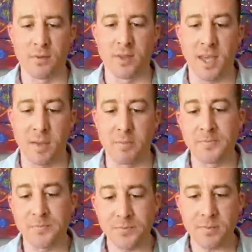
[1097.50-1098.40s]
of the game
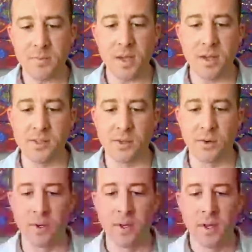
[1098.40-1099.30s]
and
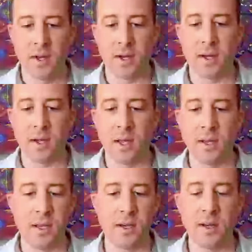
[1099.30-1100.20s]
so uh,
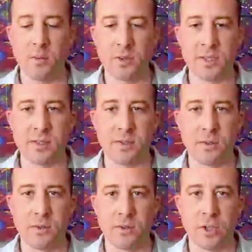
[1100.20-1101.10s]
it, it enabled us
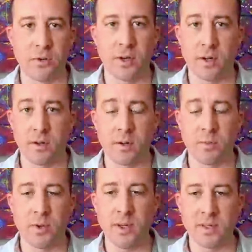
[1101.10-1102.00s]
to generate a, a,
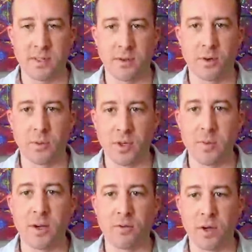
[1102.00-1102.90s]
pretty considerable
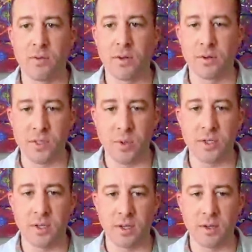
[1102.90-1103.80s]
amount of revenue,
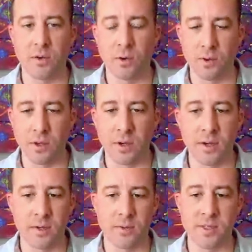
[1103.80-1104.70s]
especially early
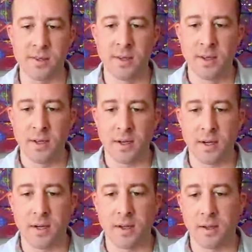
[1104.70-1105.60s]
on. It was,
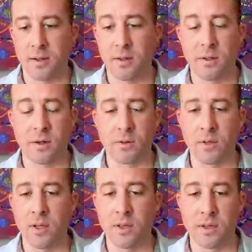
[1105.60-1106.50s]
uh, you know,
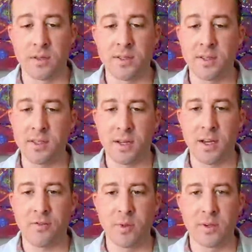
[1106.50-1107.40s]
in the six and a
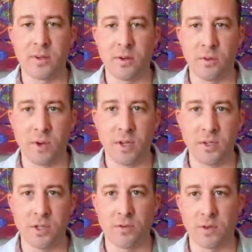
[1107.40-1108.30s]
half million dollar
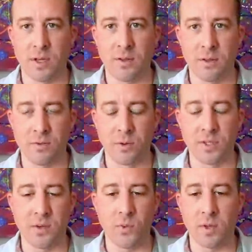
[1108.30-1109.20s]
range over the, the
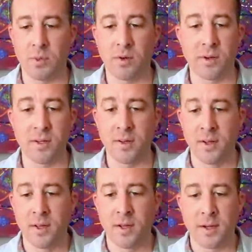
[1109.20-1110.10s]
14 week period.
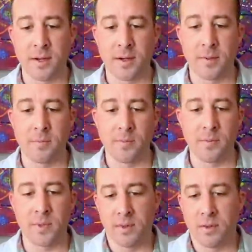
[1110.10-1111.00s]
Um,
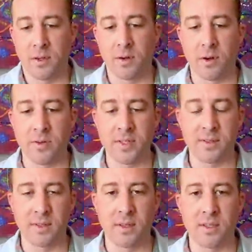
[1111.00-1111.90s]
you know,
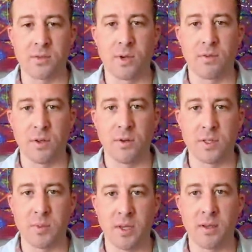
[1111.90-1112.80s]
obviously this revenue
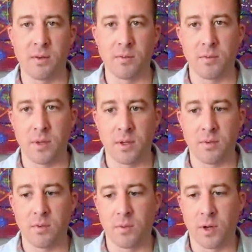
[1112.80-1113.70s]
is being uh,
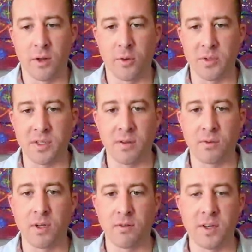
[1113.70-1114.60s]
100%
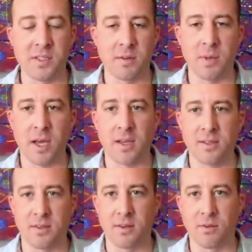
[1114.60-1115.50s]
reinvested back
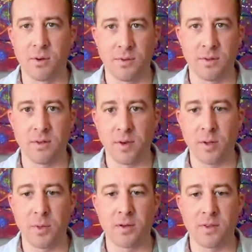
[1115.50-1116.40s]
into the growth and
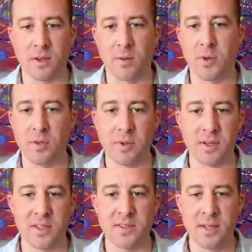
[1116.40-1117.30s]
development of the company
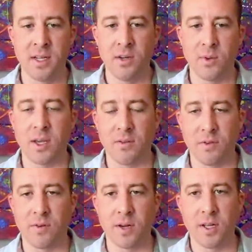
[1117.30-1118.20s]
because we have
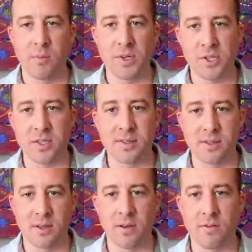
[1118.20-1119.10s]
a very
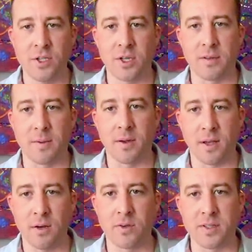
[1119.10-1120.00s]
ambitious uh, vision
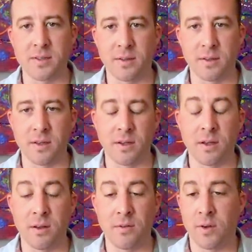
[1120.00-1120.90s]
ahead of us that, and, a,
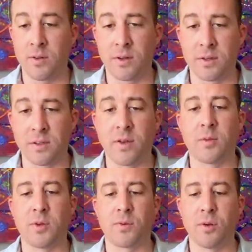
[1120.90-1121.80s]
and a very long
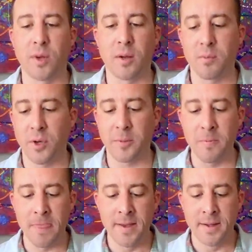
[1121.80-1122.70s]
development roadmap. But